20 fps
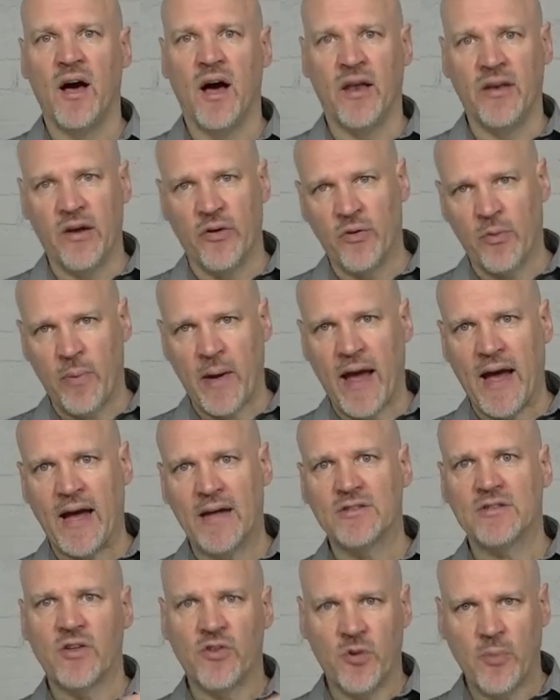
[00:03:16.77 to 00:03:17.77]
another
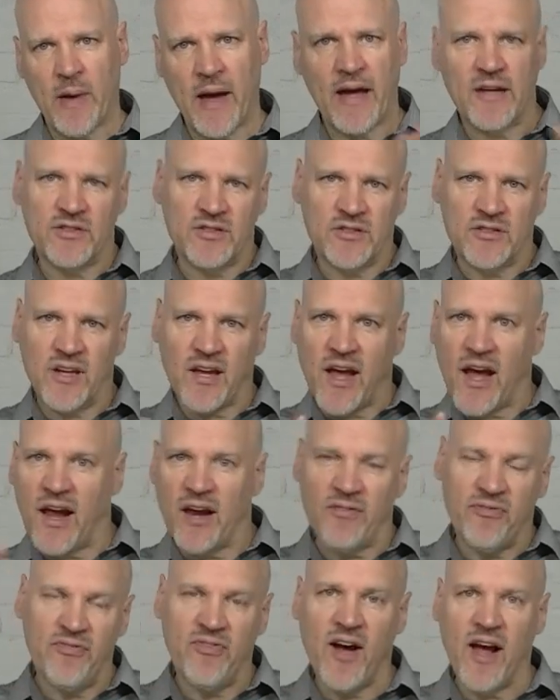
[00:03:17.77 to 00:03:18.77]
patch, another patch just to
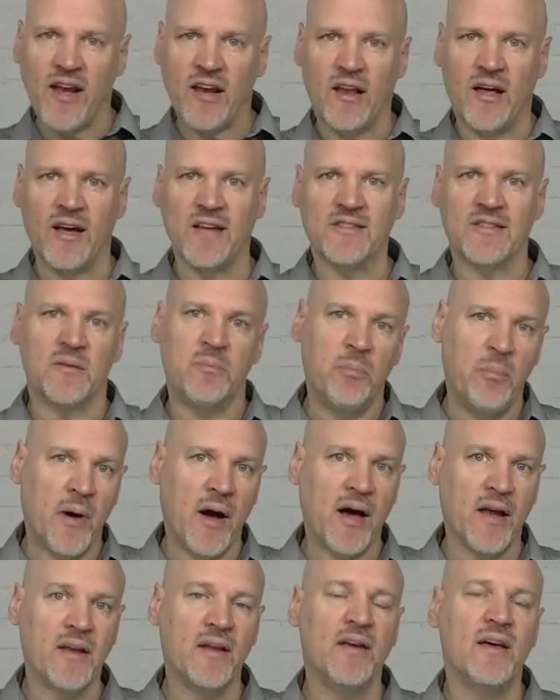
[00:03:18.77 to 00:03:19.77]
kind of finalize it,
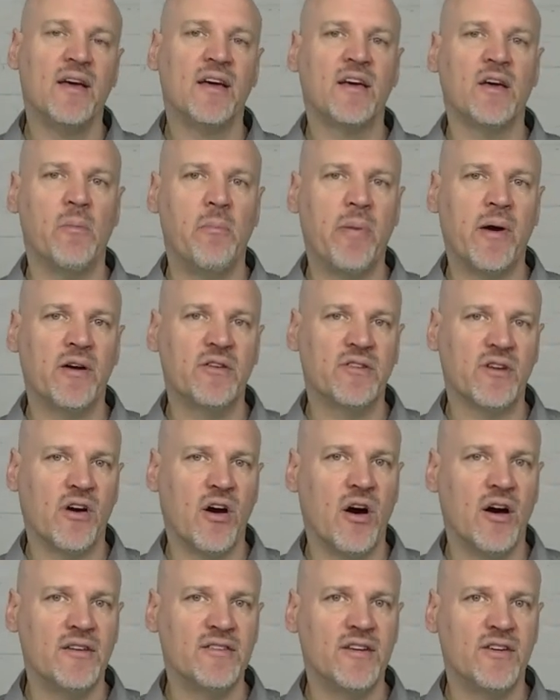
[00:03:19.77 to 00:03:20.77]
but compared to
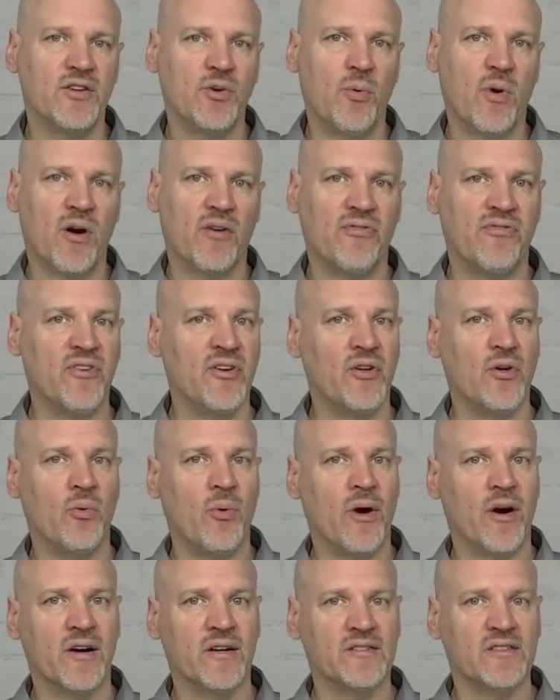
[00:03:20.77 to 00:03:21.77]
content-aware fill
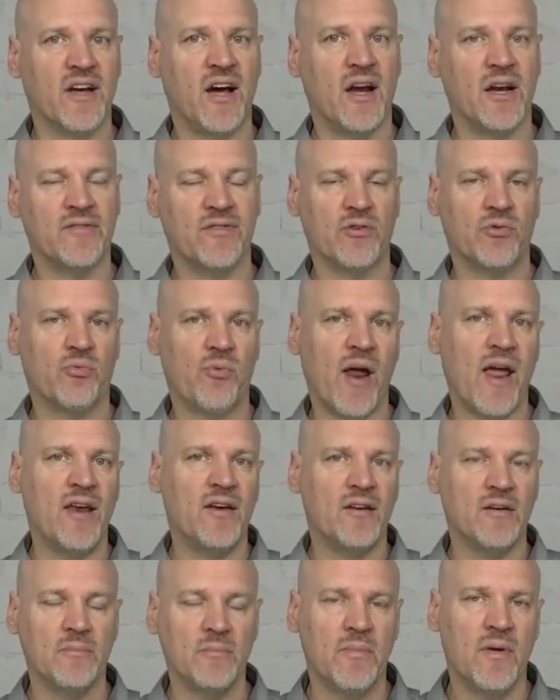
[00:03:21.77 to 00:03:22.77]
where it's kind of a
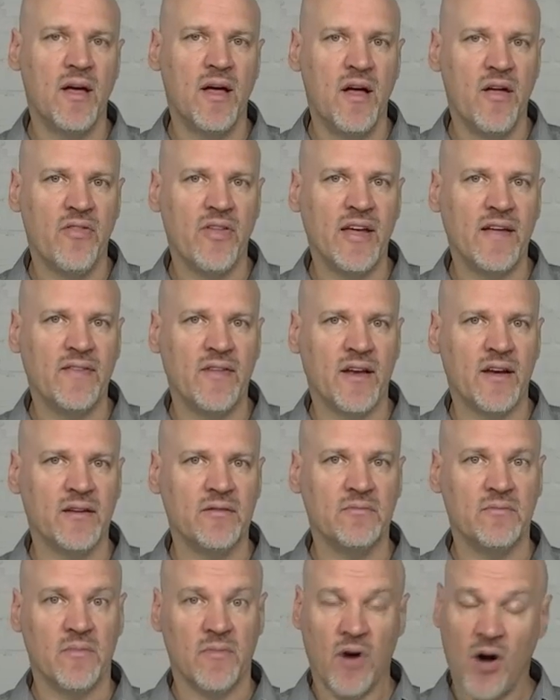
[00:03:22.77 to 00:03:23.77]
random thing that
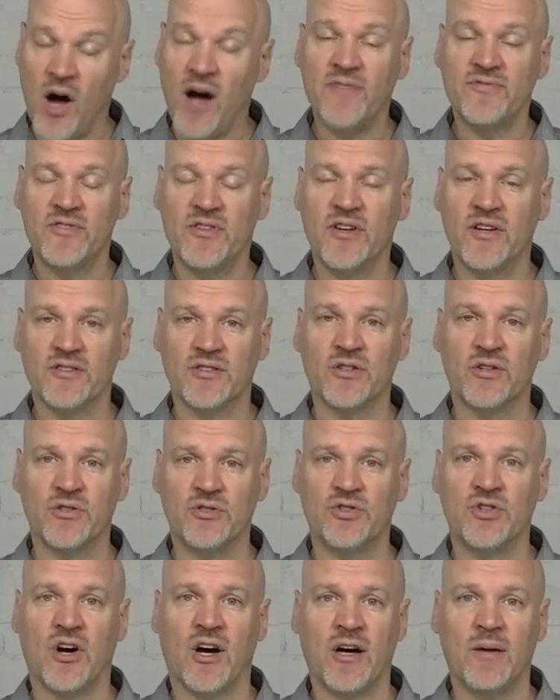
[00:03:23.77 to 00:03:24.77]
it often does a
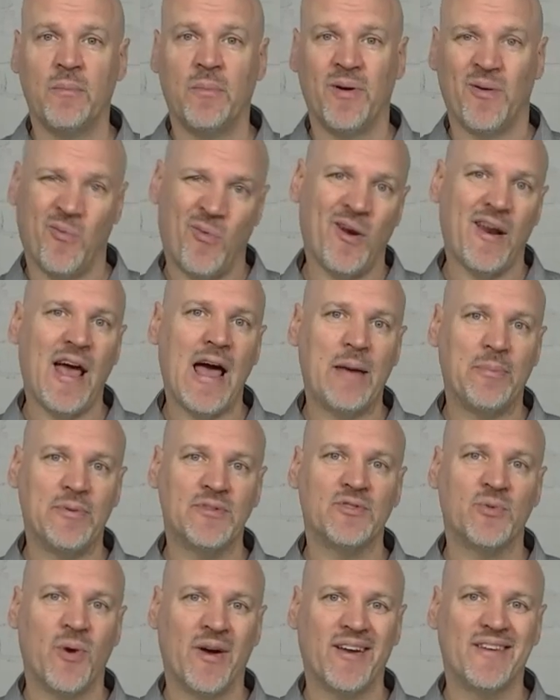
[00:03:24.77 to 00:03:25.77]
good job, but what
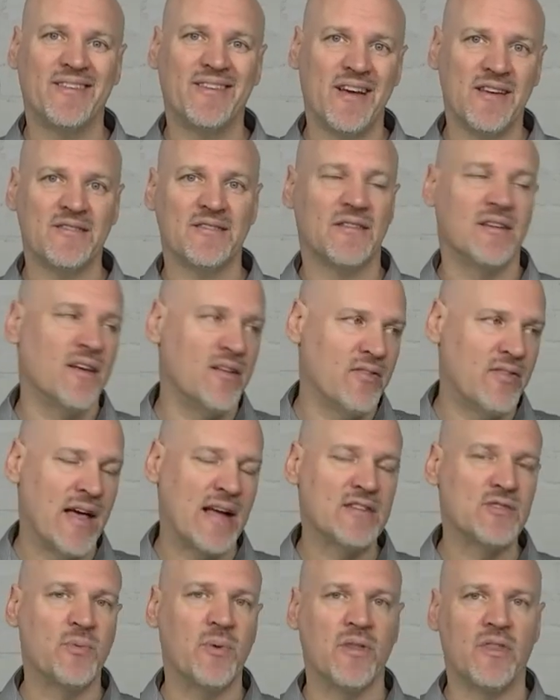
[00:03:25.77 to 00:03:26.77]
happens when it doesn't,
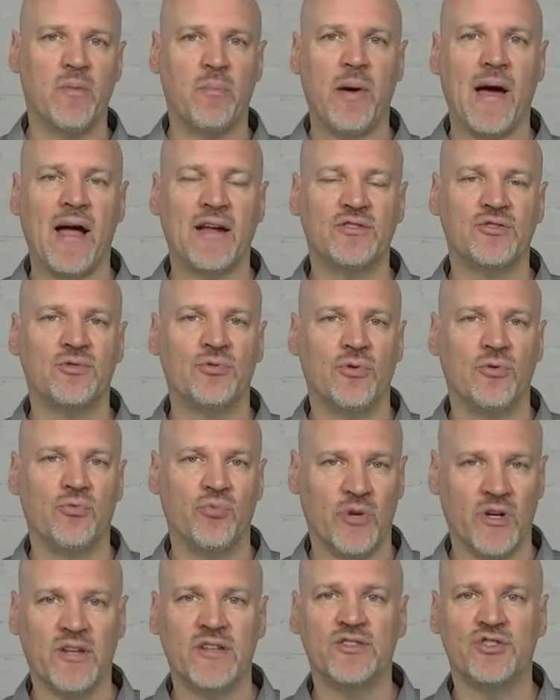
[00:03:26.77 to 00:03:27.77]
that's when the patch tool
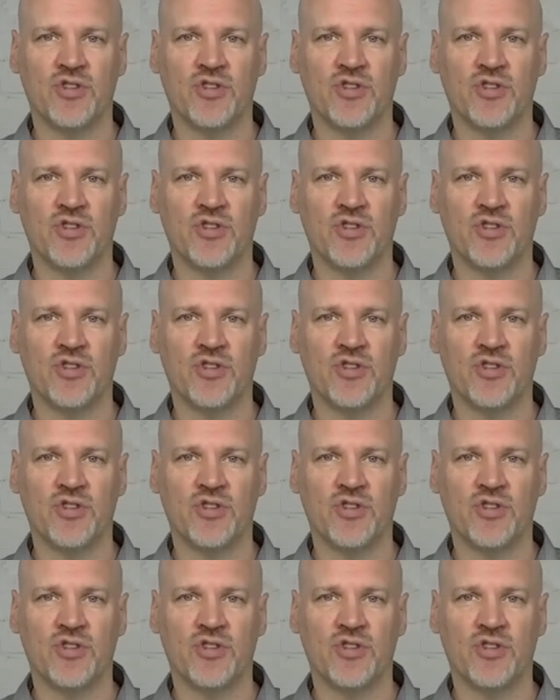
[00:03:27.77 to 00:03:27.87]
really